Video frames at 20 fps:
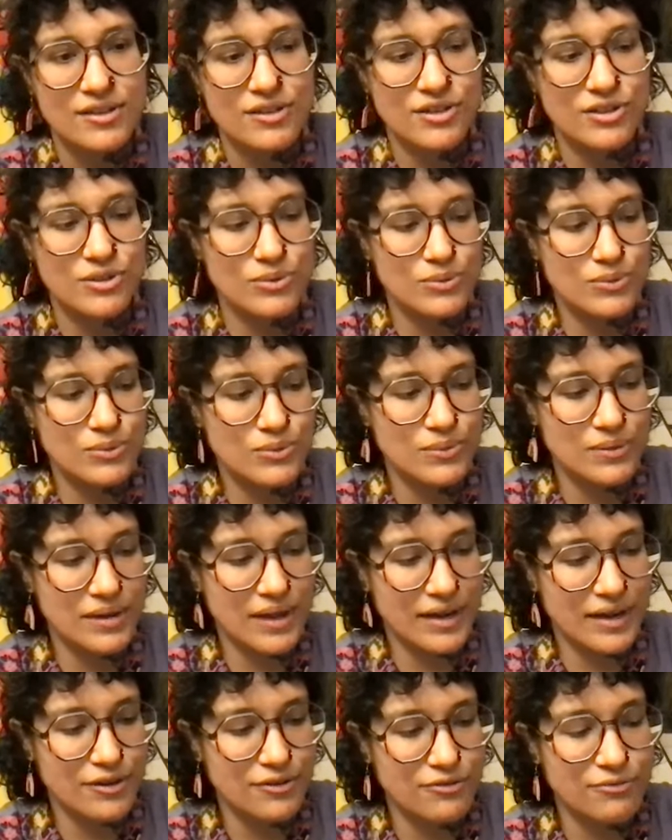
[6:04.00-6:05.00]
to
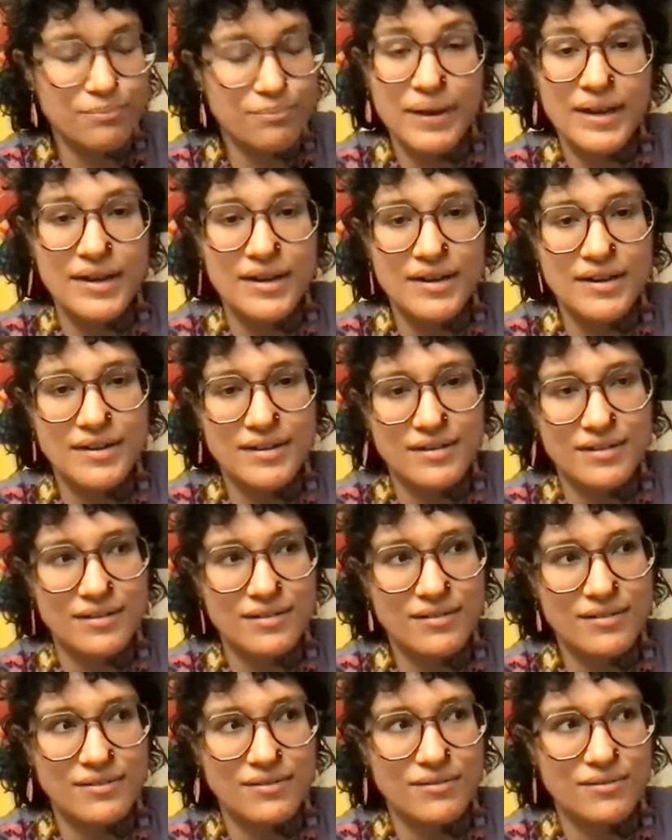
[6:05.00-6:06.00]
kind of build
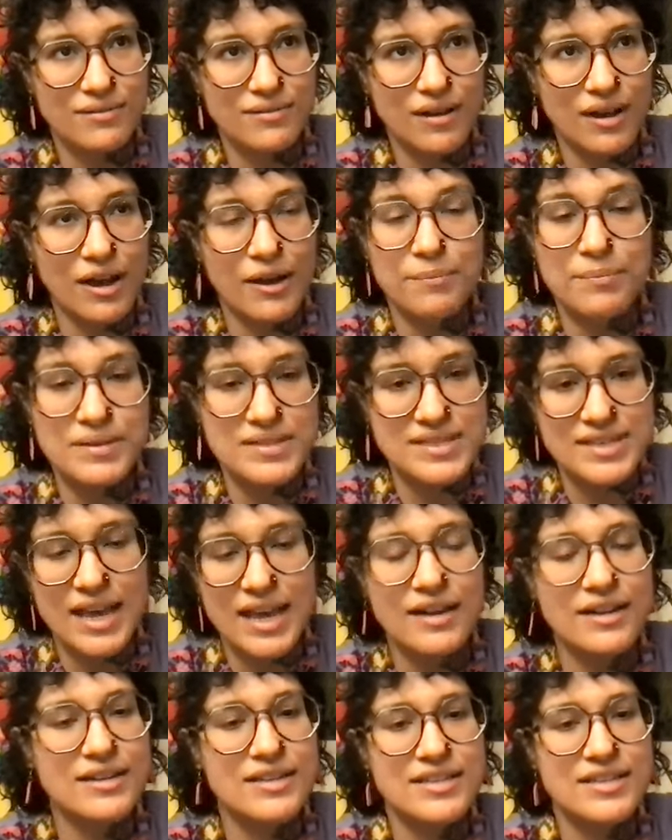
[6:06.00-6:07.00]
our
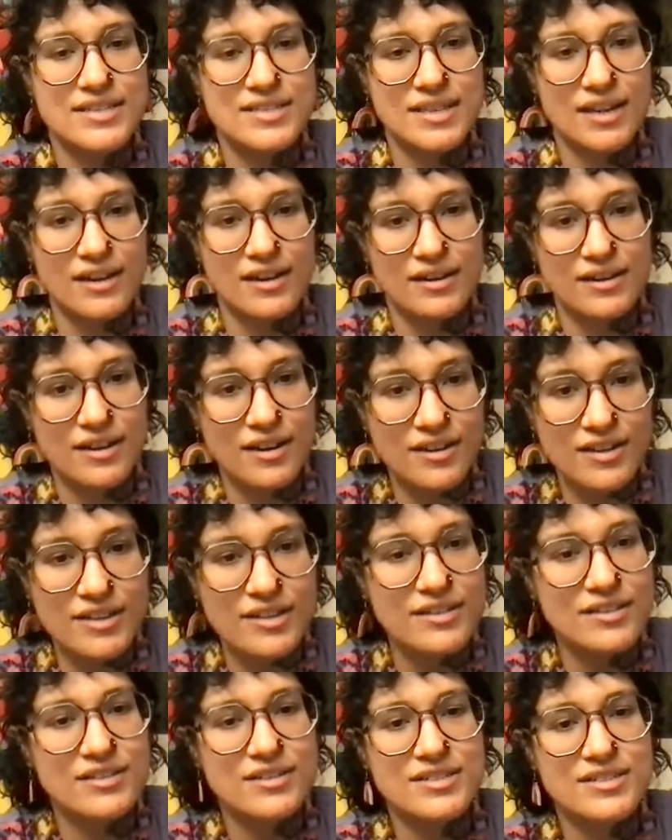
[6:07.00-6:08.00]
personalities, our
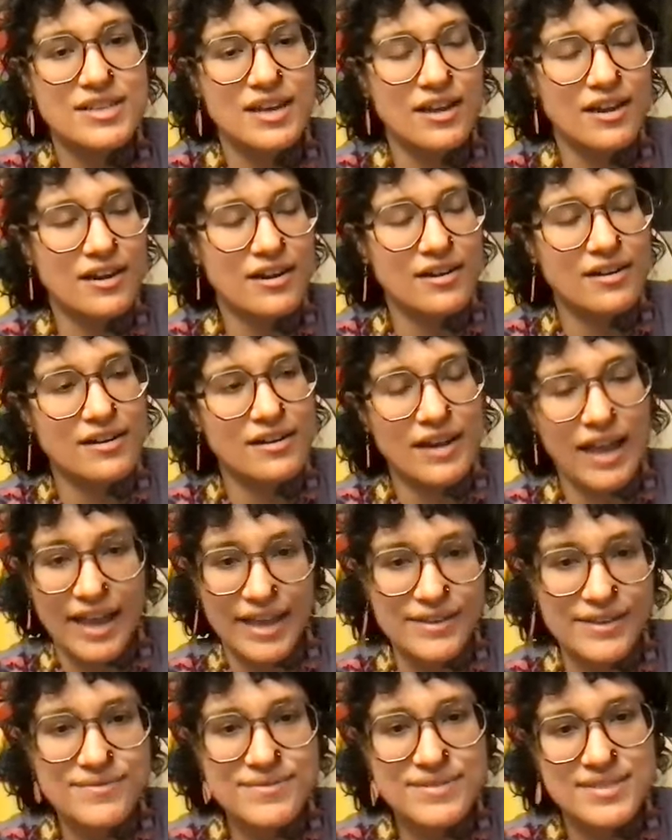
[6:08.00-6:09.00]
careers, our
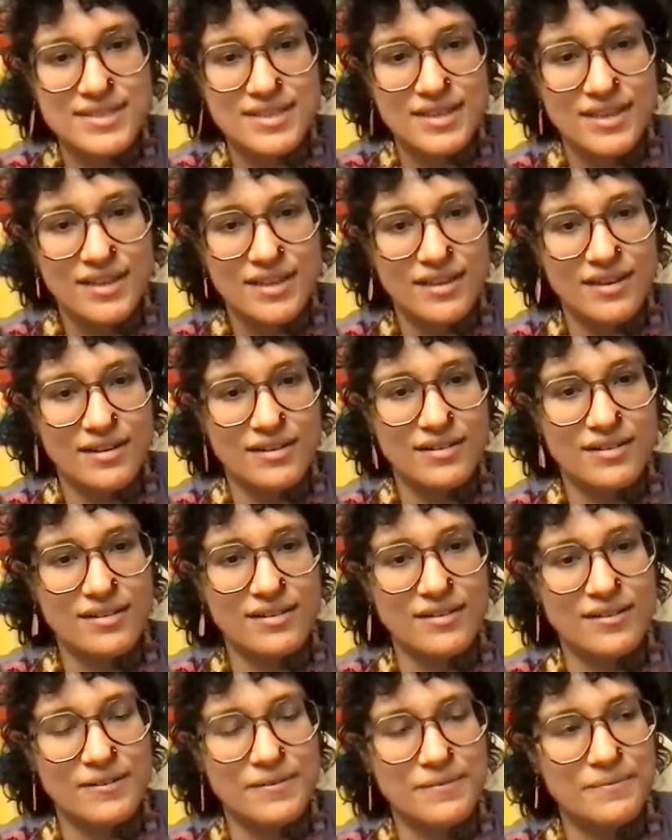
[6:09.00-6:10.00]
lives,
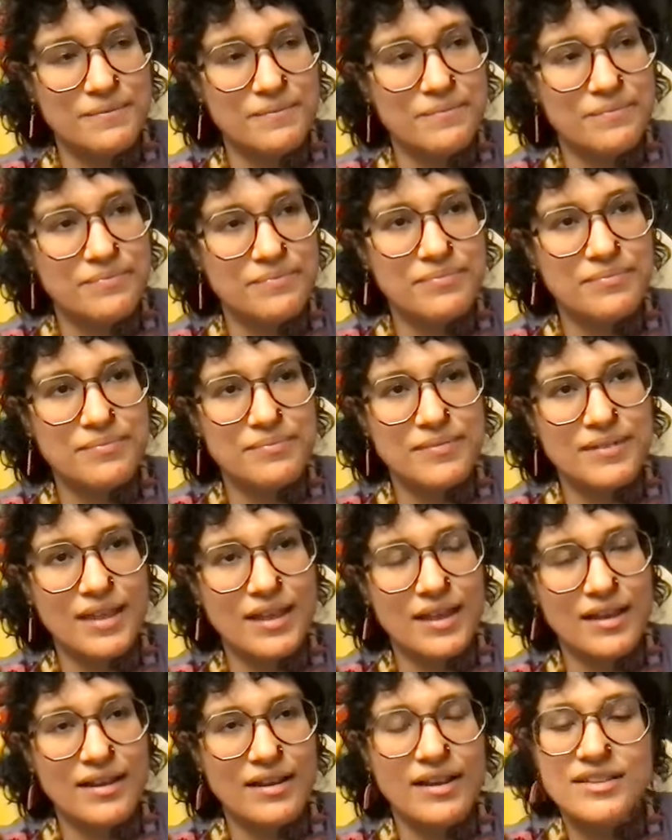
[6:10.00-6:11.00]
um,
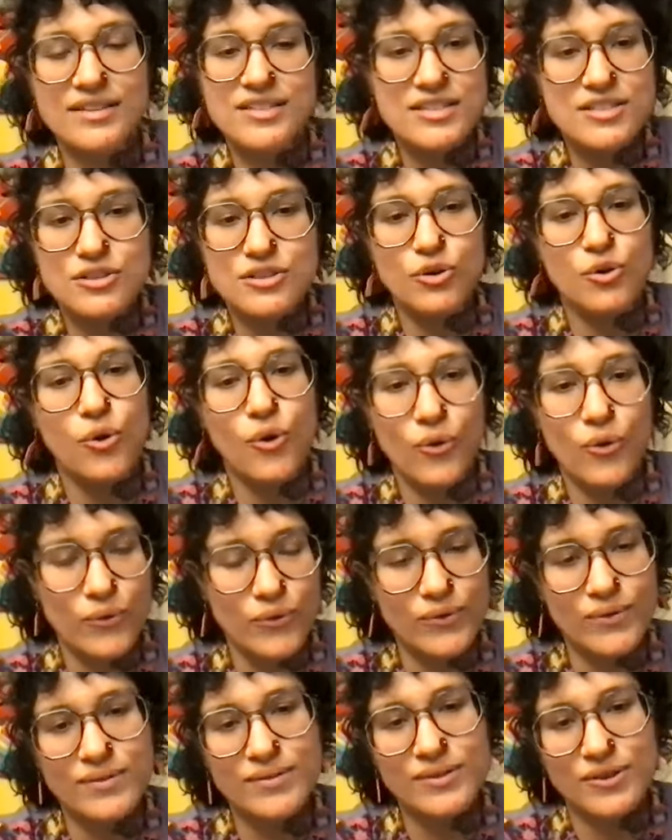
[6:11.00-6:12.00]
and just
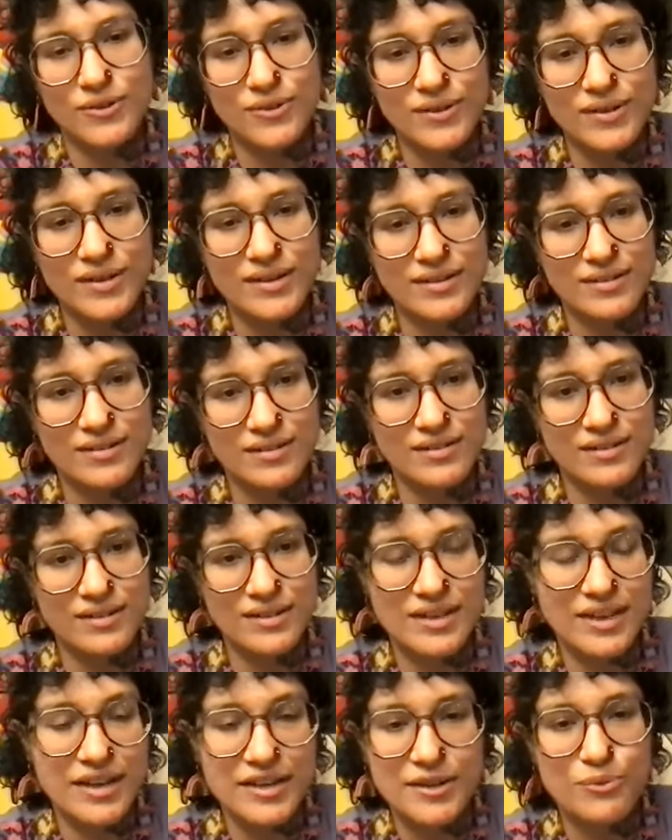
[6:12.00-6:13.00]
grow, in a
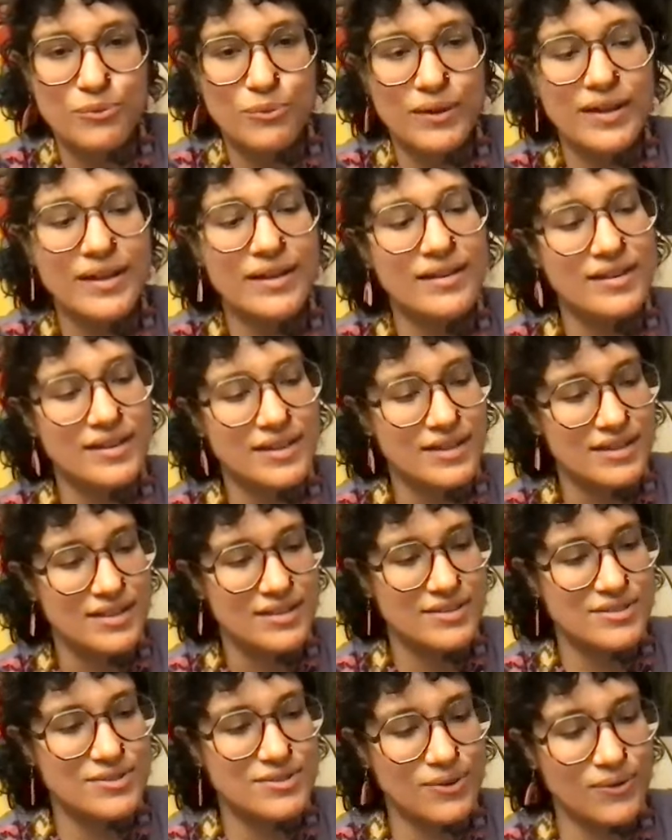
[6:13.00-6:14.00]
creative way.
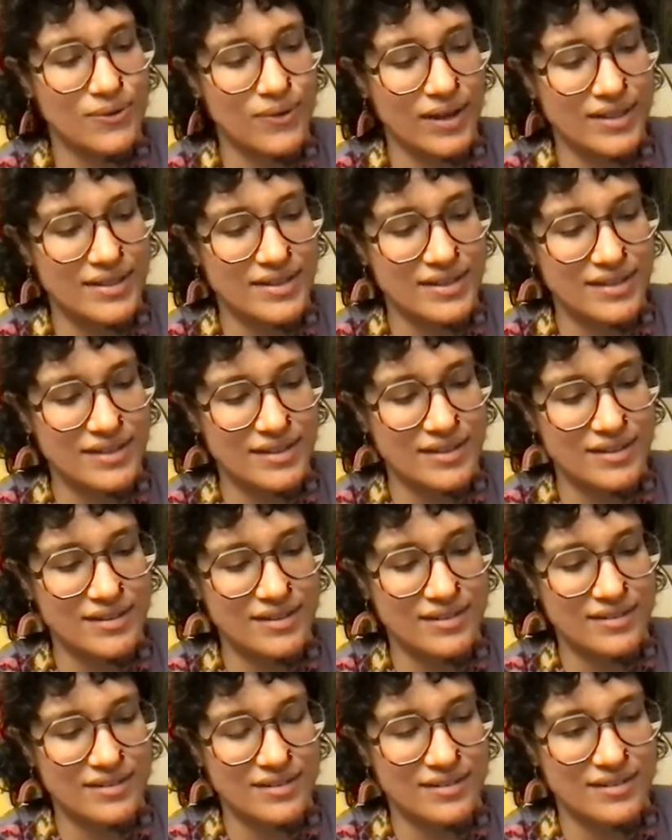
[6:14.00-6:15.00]
So I think,
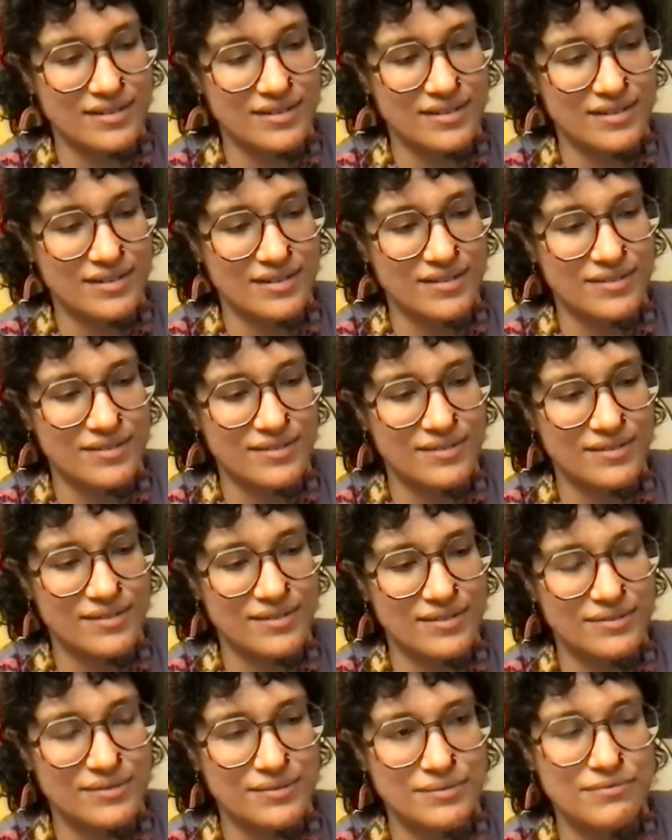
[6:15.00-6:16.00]

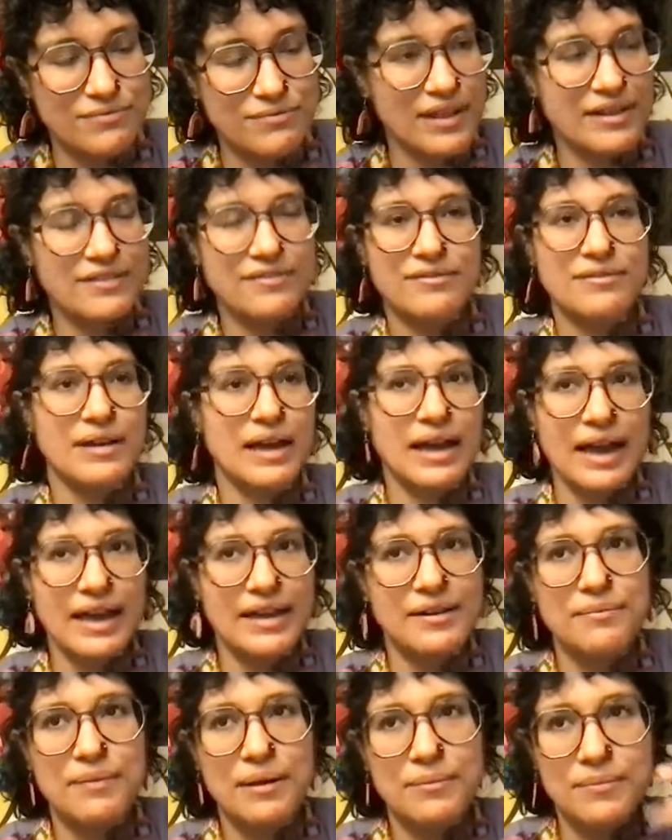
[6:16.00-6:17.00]
like, I
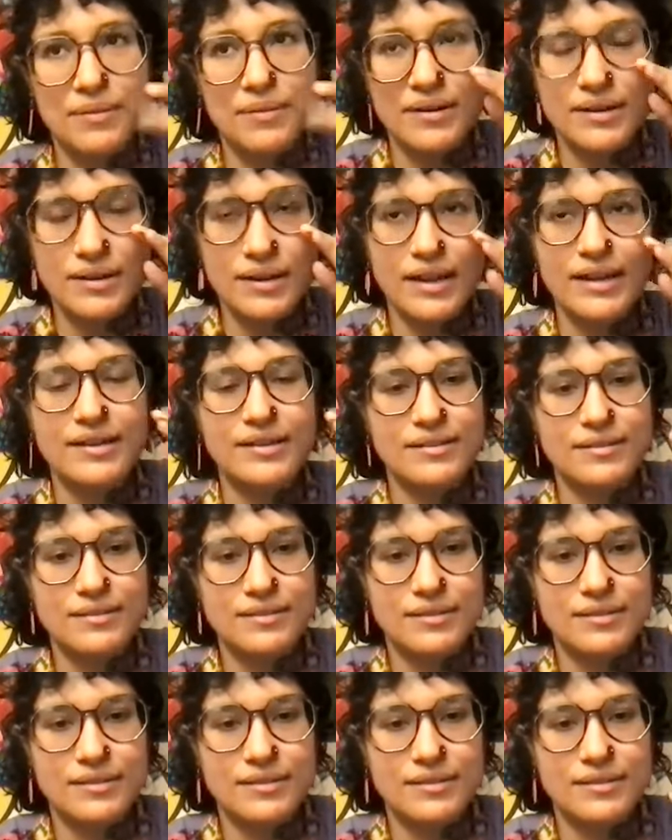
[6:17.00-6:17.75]
remember, like,